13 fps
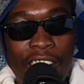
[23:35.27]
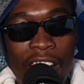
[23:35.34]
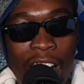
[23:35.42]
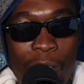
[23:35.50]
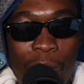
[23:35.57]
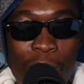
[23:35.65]

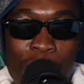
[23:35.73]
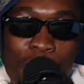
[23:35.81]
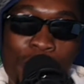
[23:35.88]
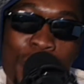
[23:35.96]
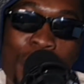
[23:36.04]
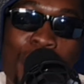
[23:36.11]
Now,
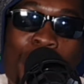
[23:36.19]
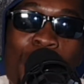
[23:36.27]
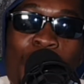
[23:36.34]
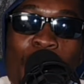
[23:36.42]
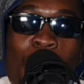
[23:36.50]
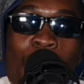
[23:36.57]
do you
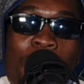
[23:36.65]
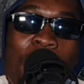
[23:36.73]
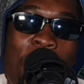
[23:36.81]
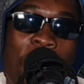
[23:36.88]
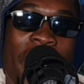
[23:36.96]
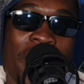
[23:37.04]
know who
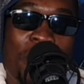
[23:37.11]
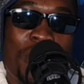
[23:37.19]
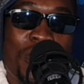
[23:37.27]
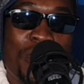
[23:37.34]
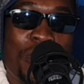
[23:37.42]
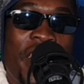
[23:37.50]
the black
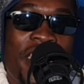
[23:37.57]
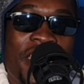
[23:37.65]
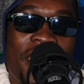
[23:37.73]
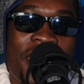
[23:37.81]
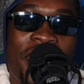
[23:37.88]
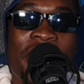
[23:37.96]

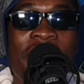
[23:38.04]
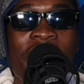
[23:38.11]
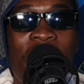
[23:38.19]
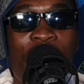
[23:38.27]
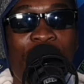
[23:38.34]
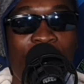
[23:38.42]
bourgeoisie
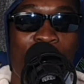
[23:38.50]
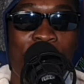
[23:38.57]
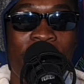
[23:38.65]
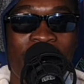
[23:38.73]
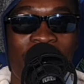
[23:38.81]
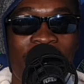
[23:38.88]
in the film